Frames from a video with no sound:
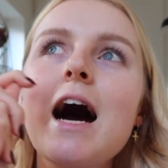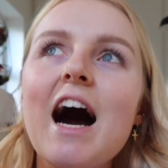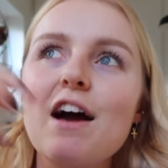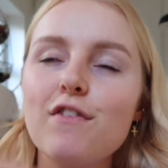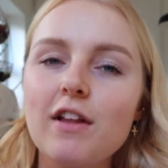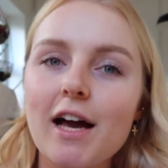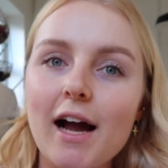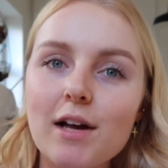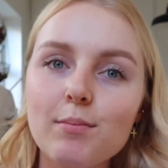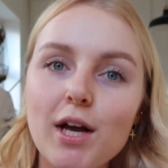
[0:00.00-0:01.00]
I feel like
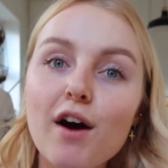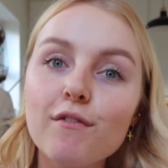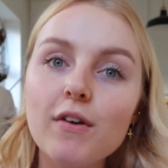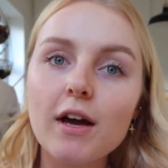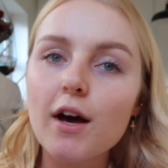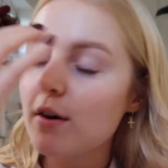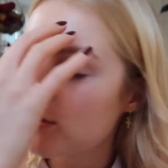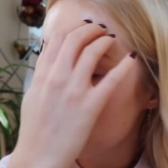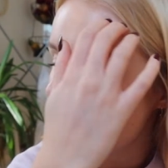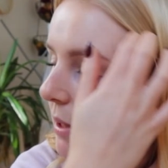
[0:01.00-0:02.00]
I can be comfy and
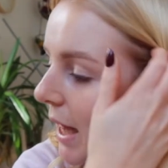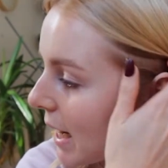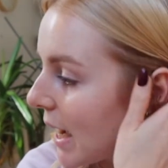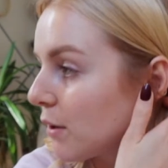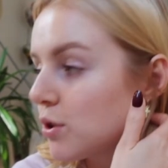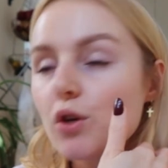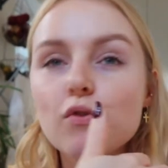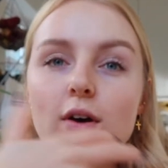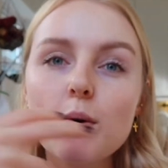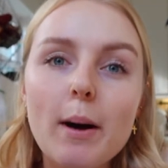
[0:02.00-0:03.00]
cozy, but then I also
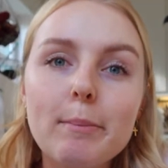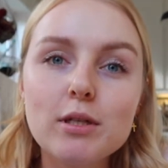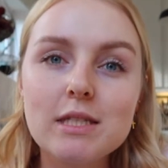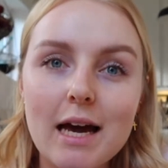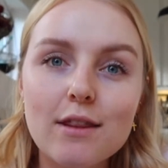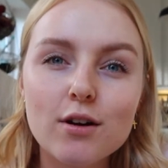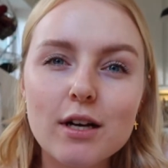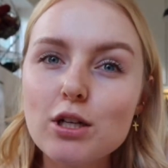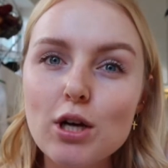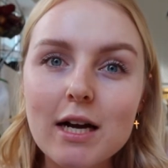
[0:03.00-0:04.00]
feel quite put together
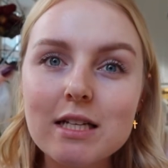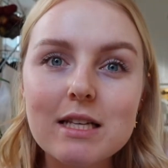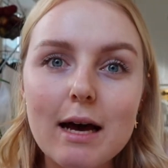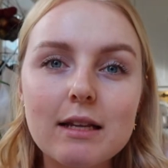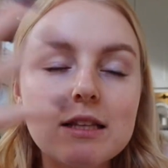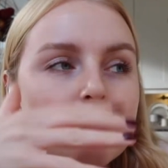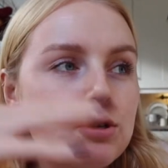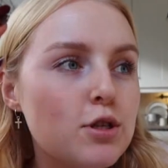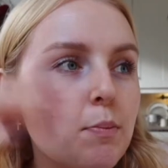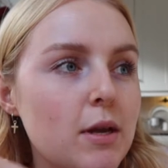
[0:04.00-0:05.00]
in a tracky set. There's
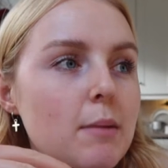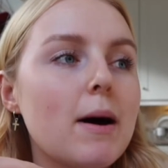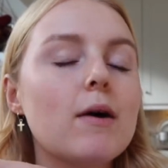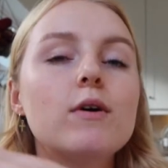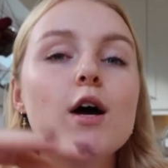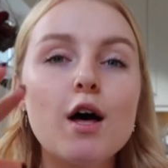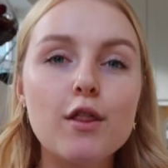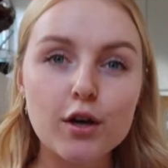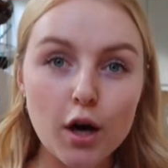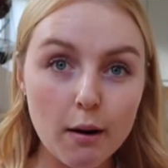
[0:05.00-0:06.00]
just something about
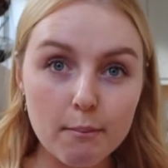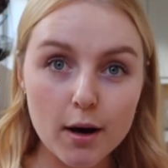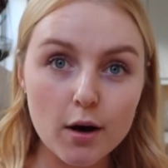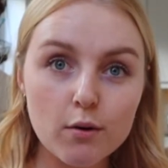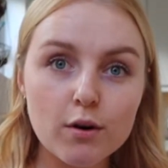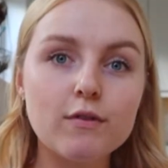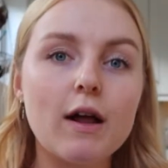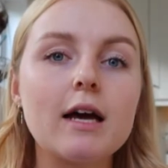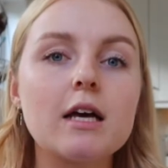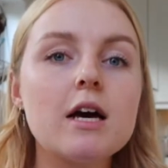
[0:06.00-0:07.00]
the combo of
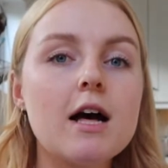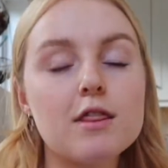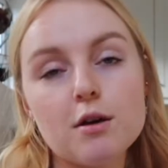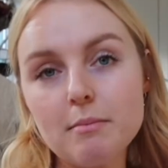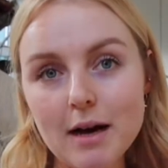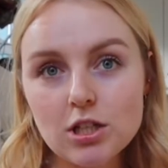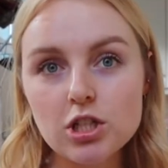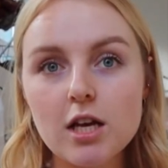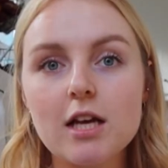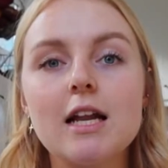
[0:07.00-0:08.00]
like the
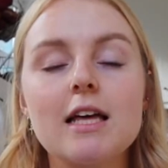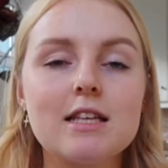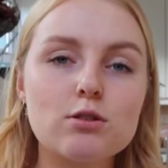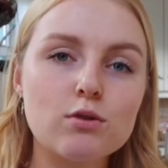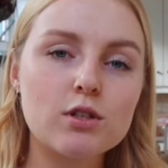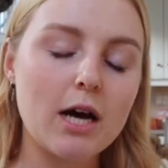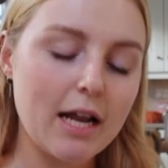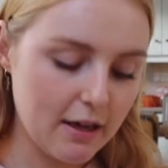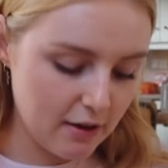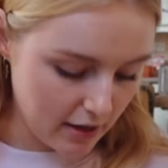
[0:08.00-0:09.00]
matching, and like this one's
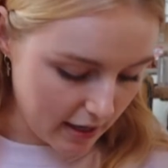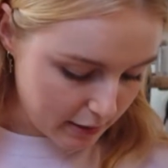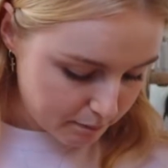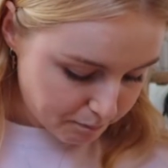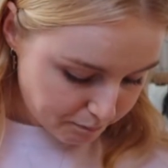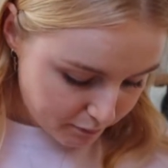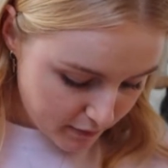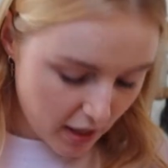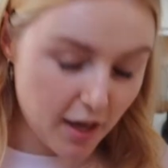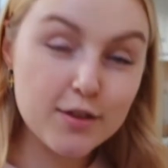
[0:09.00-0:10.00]
got like
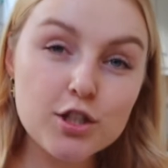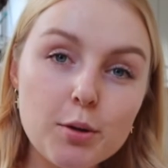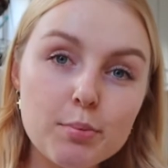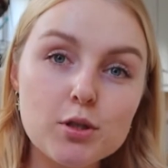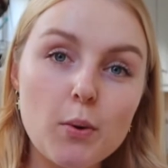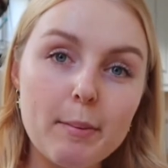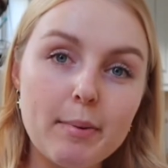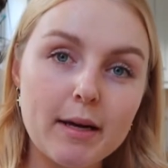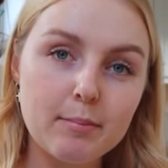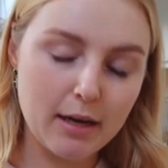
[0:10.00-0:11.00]
the jumper is quite
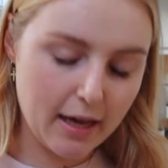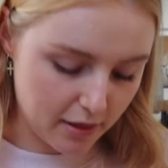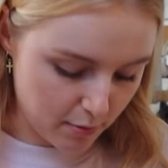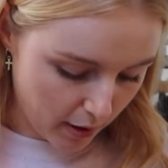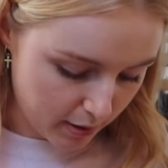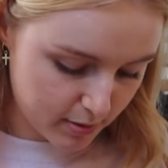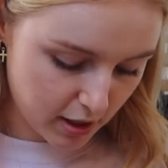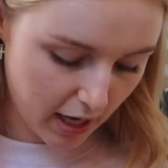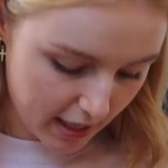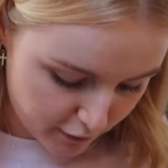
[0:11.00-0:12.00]
big, but like the bottoms are
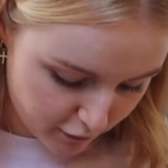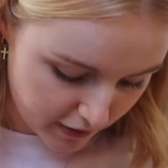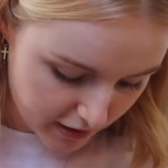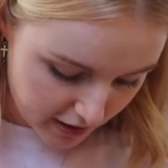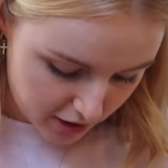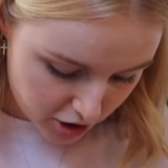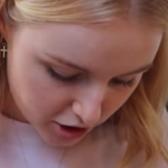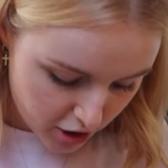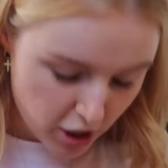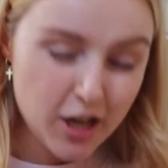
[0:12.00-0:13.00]
kind of
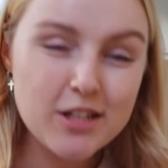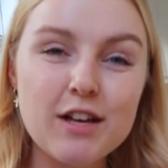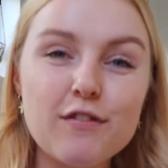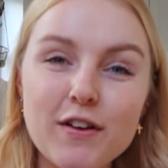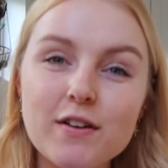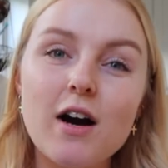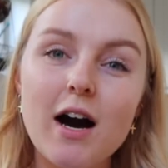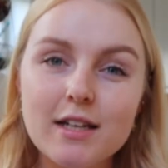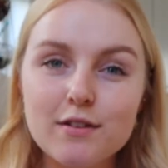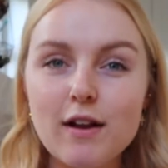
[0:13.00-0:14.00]
fitted-ish, so I feel
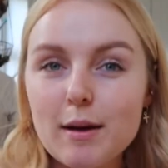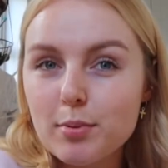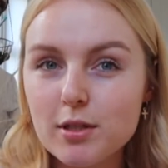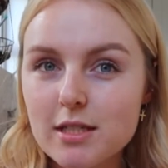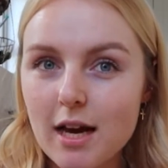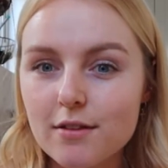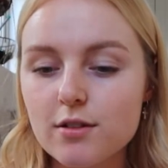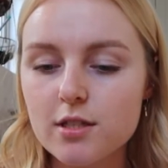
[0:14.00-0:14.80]
kind of like put together